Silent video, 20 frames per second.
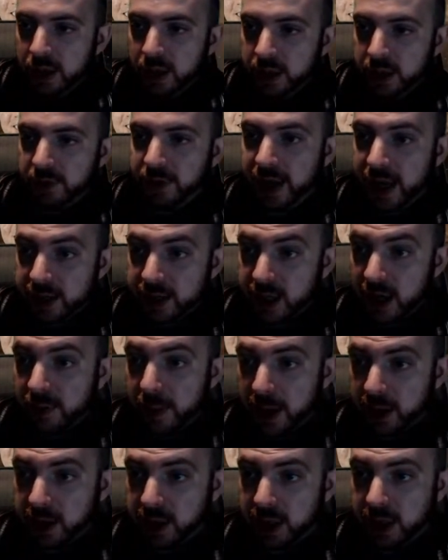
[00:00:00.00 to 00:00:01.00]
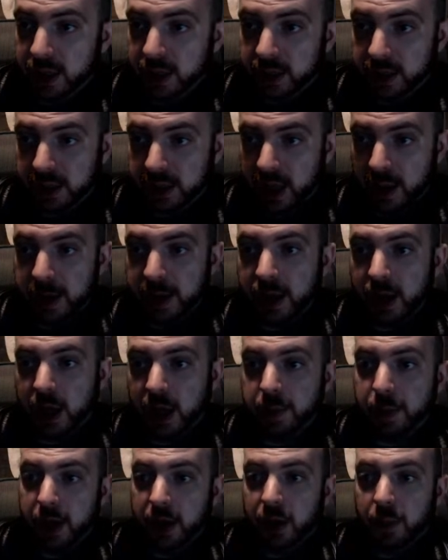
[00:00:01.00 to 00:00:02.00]
if they get server meshing, does that mean they're going to
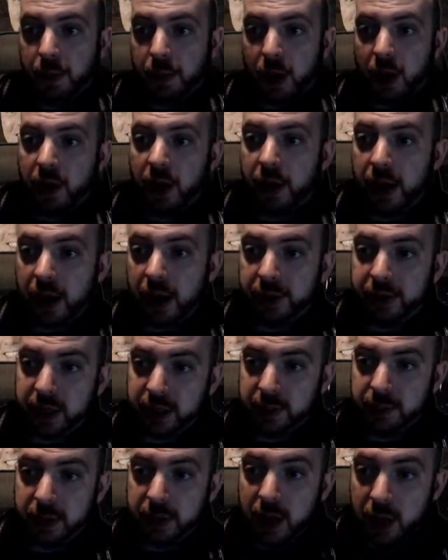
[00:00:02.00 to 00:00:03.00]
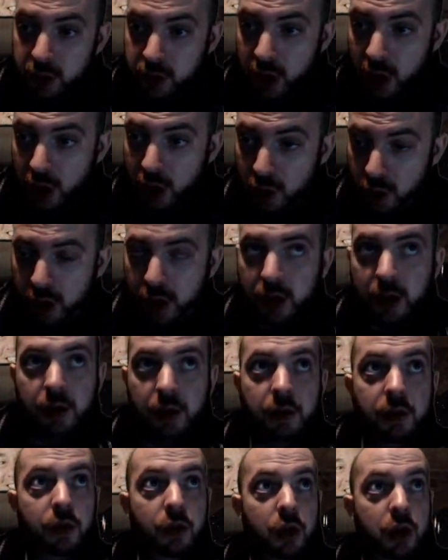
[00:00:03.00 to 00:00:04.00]
put in Pyro and other systems? So
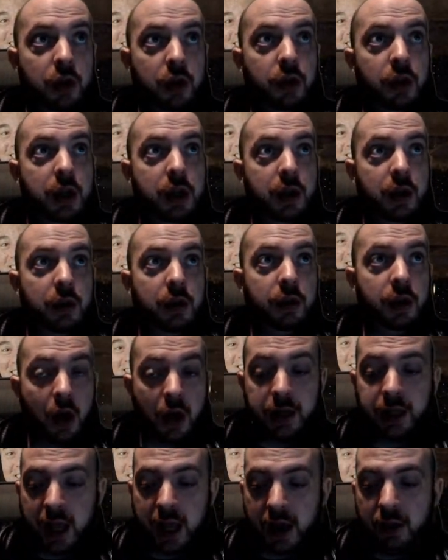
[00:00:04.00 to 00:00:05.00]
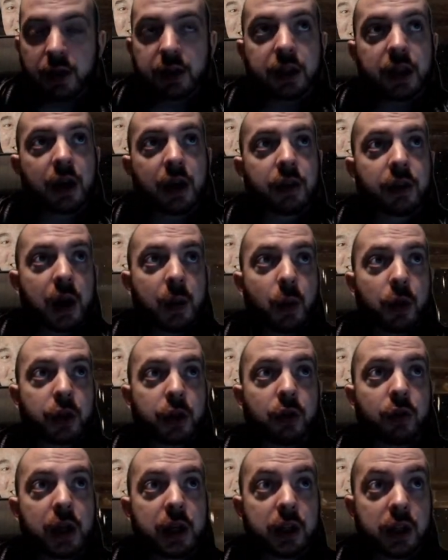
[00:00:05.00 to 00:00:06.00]
the idea is that they want
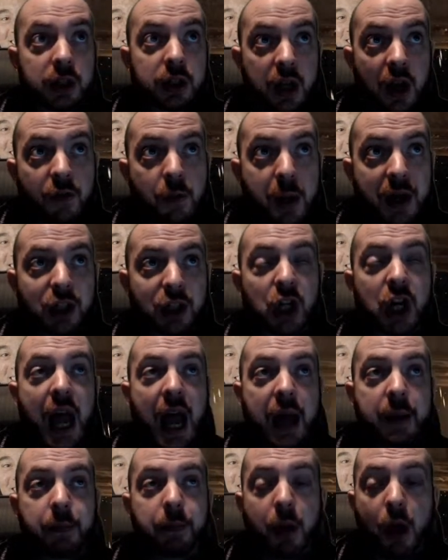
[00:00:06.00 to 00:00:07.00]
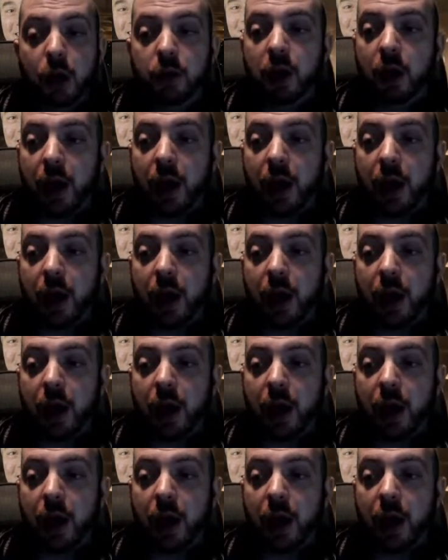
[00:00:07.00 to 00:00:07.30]
to release server meshing and Pyro